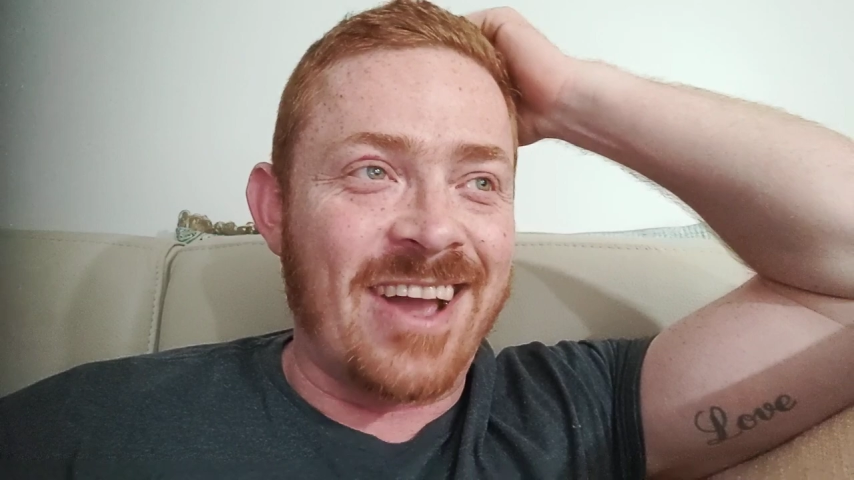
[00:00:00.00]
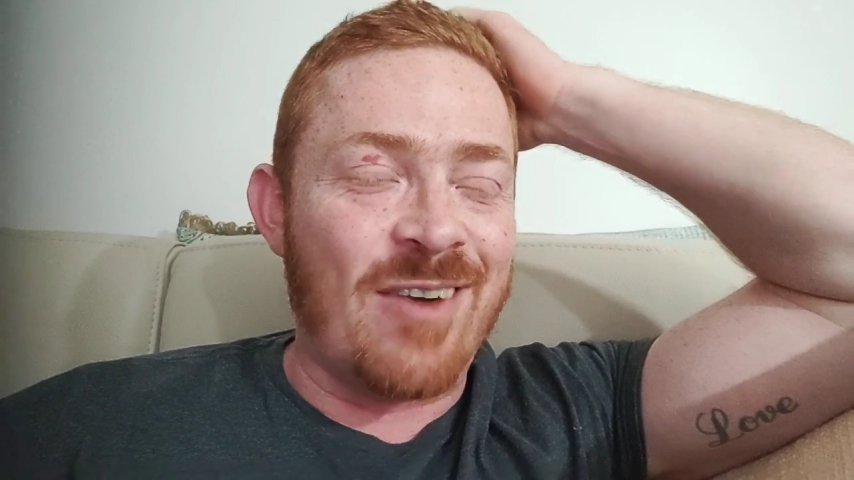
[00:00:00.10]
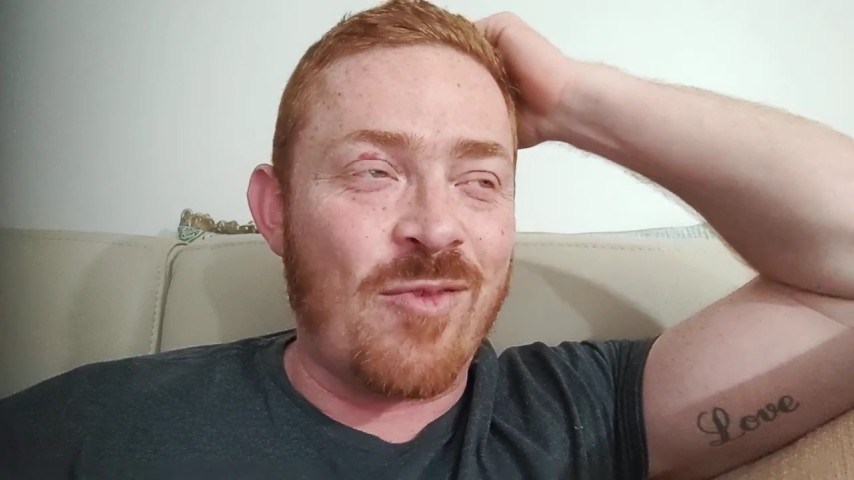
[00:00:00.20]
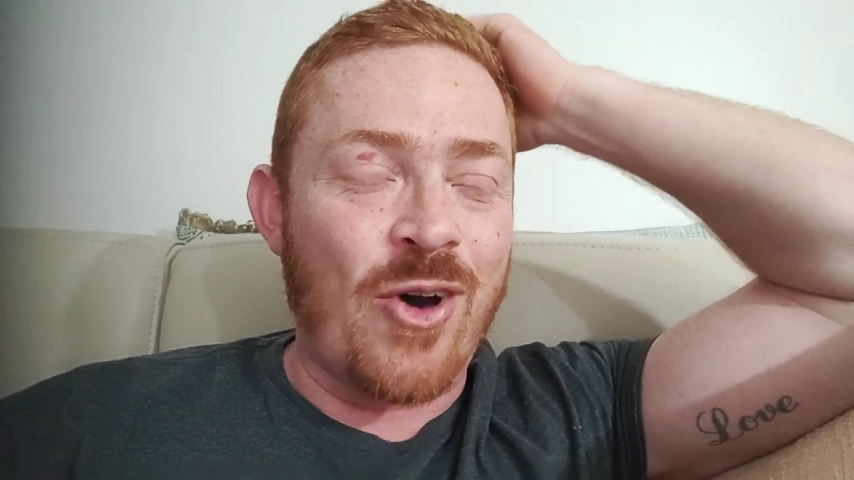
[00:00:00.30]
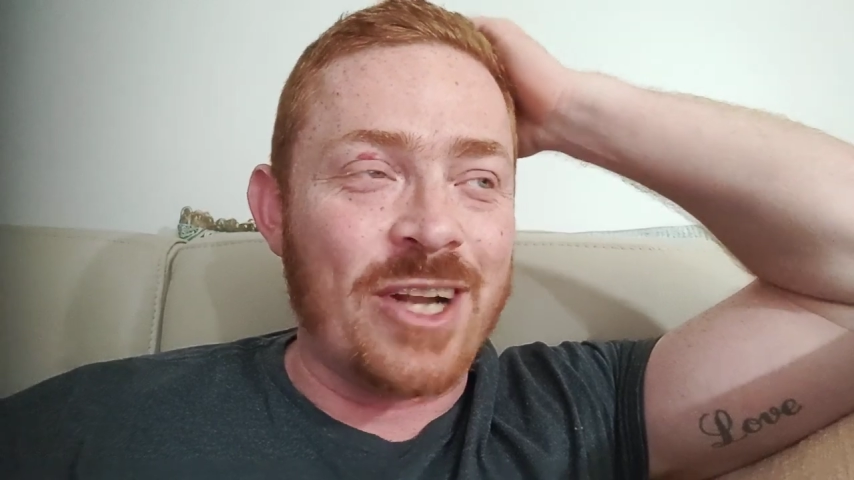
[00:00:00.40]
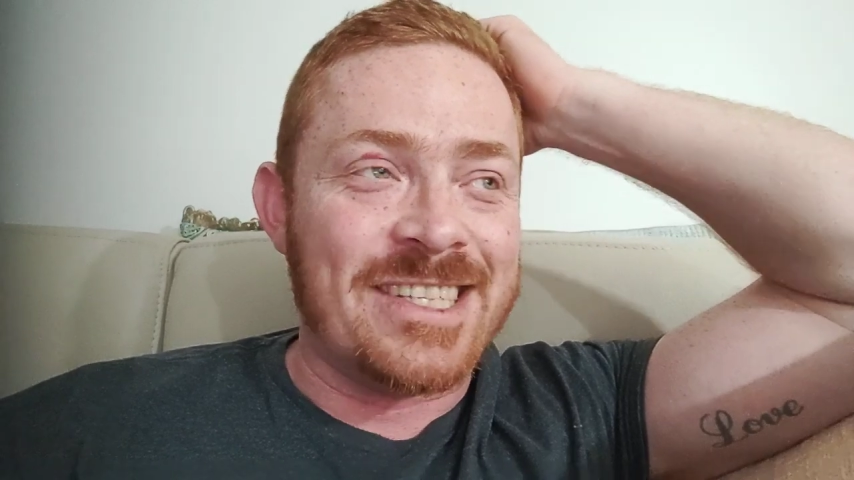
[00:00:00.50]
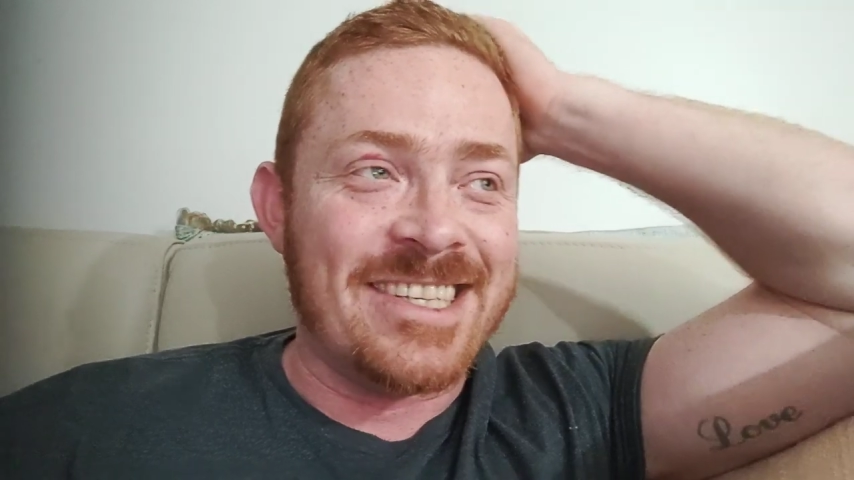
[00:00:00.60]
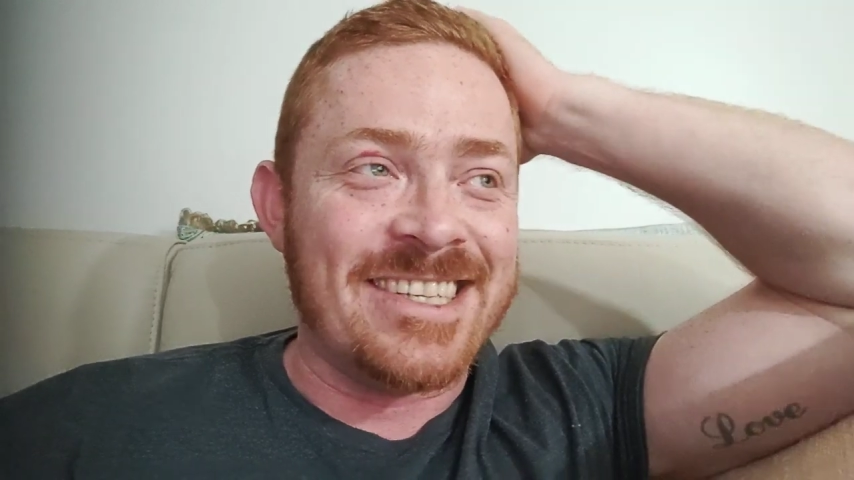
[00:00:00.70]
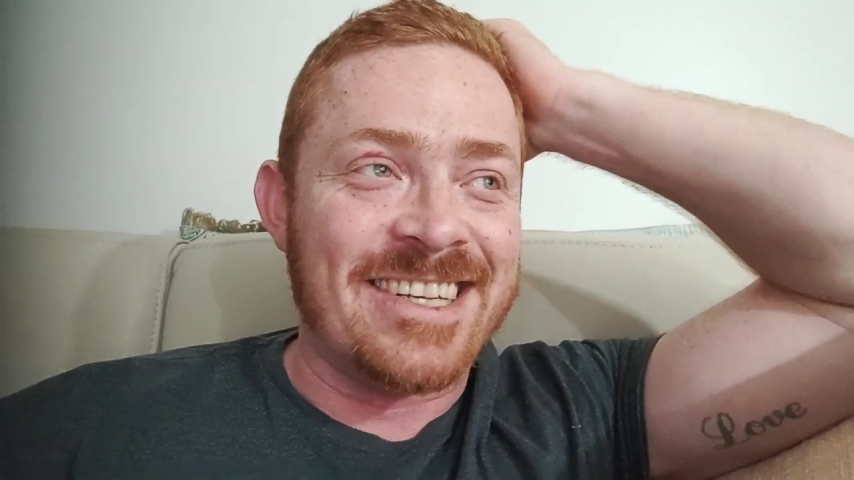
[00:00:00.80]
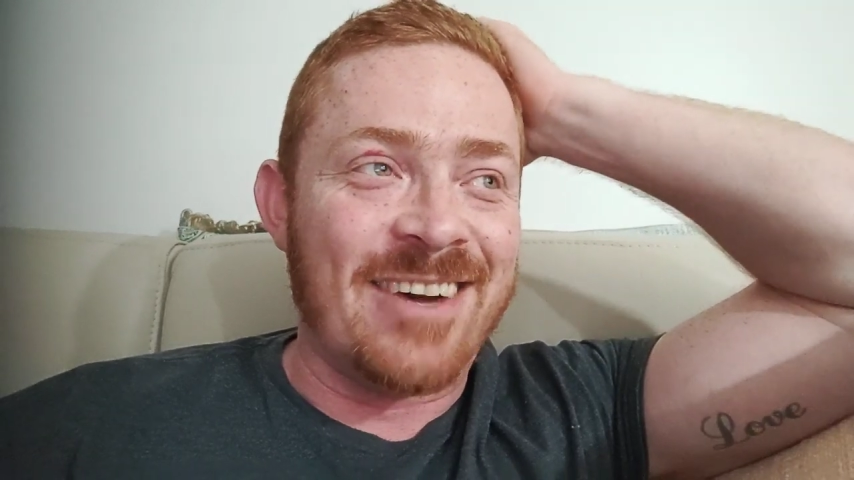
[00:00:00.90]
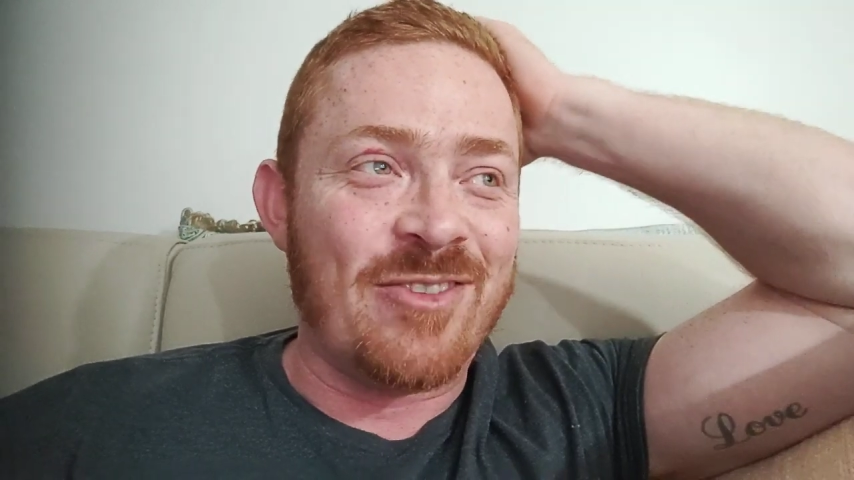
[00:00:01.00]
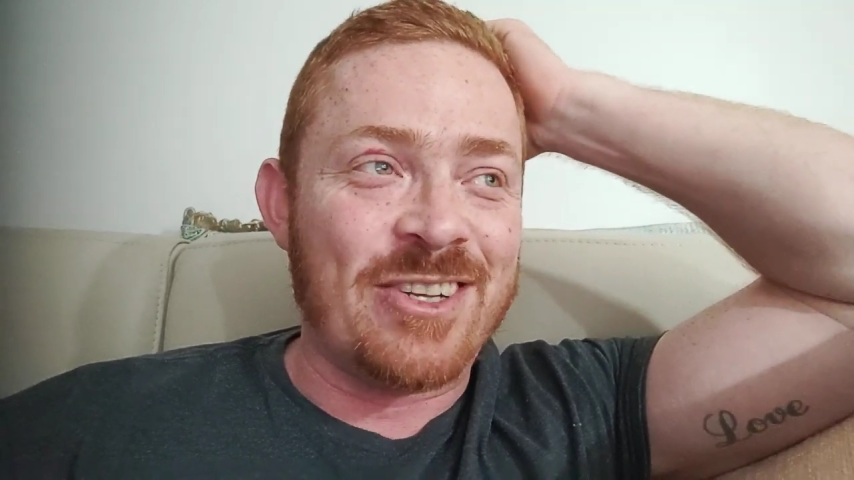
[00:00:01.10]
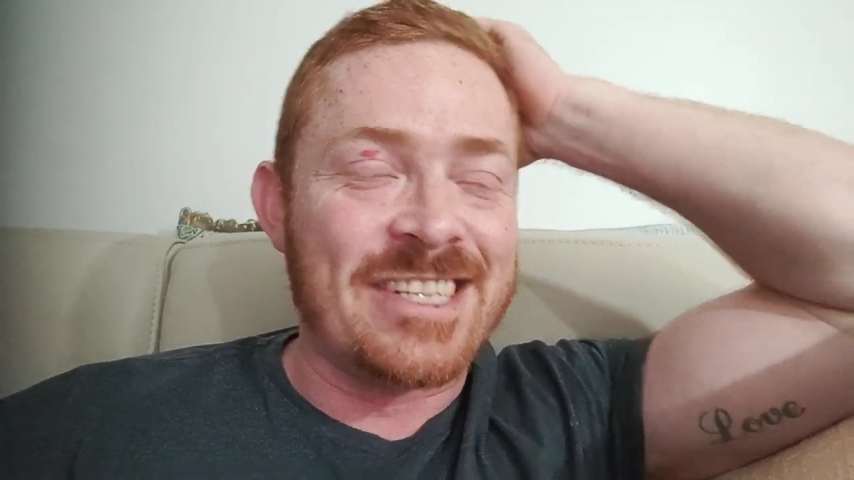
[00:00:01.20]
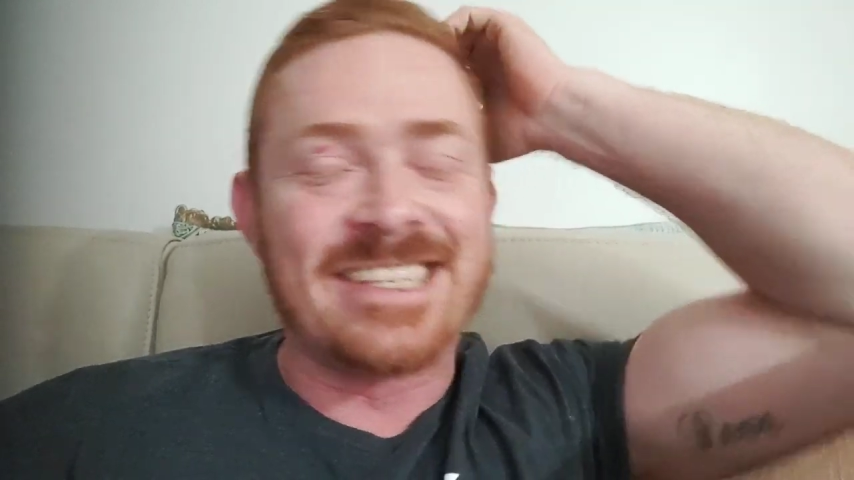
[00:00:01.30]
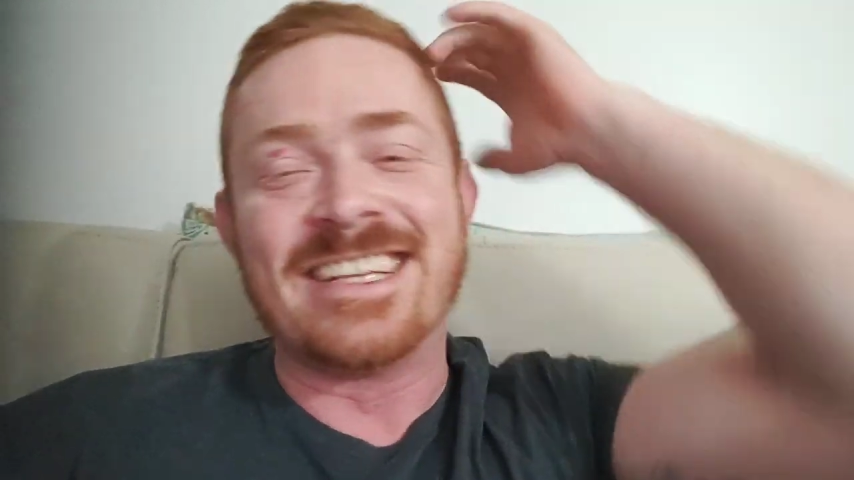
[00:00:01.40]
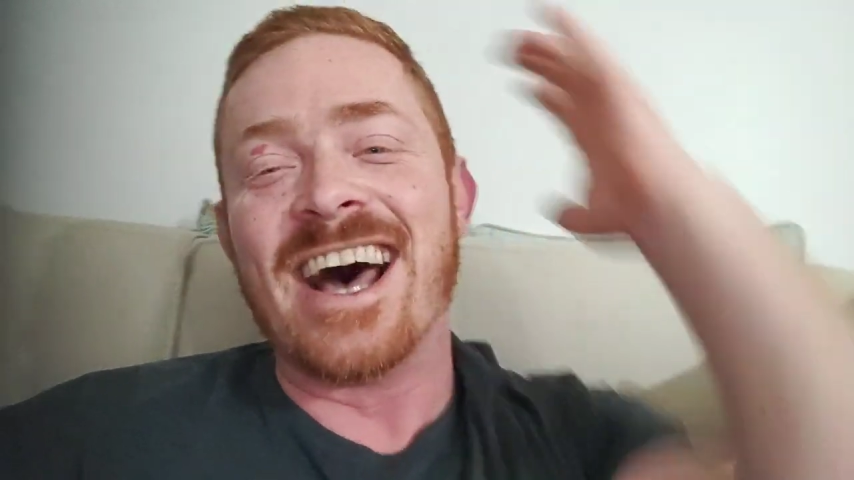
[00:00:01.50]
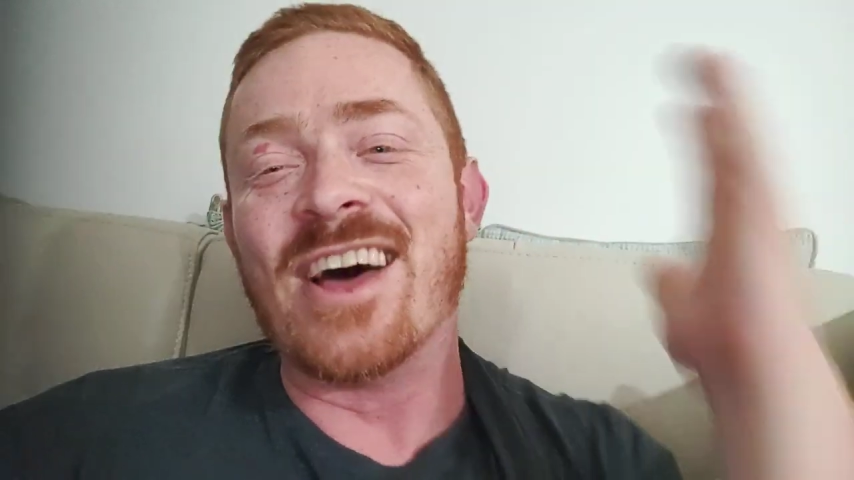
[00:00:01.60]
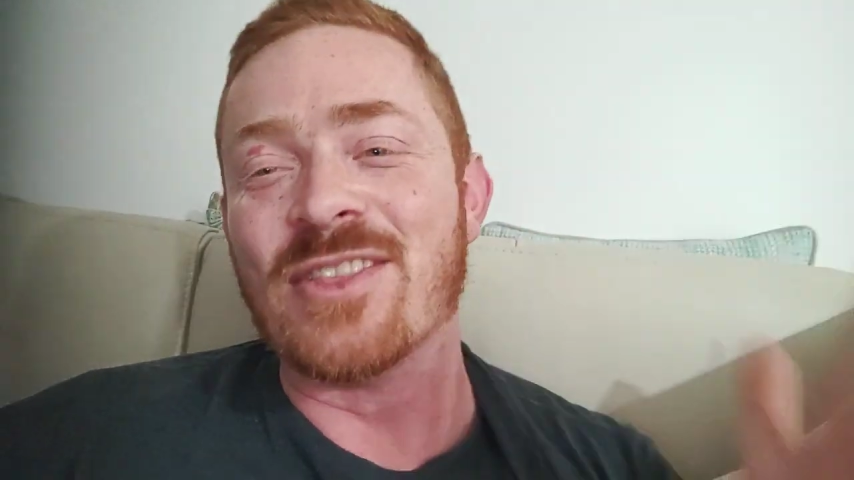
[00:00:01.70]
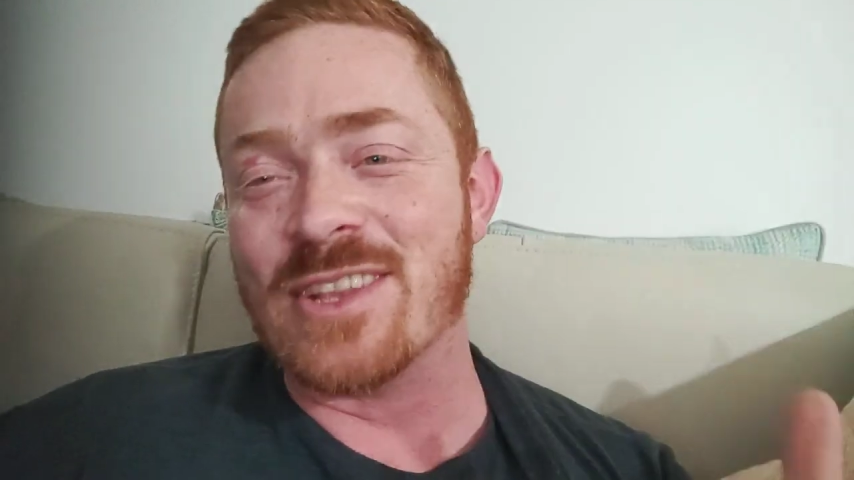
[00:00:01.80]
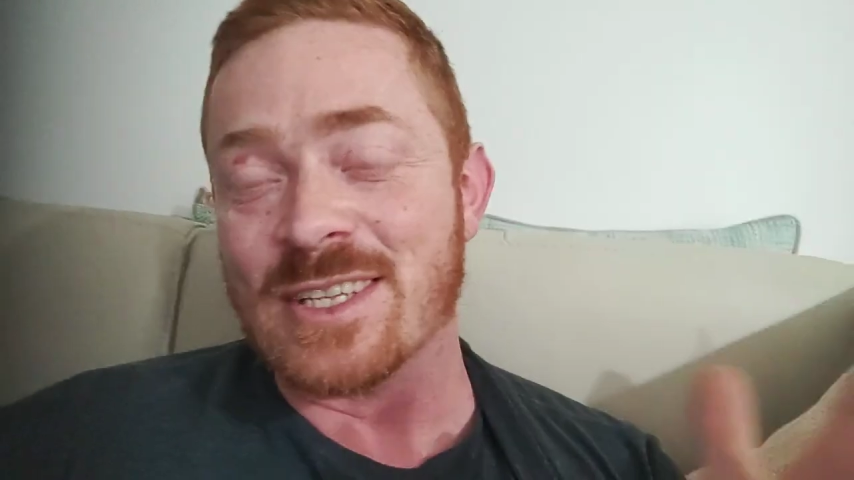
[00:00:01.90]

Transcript: wanted to start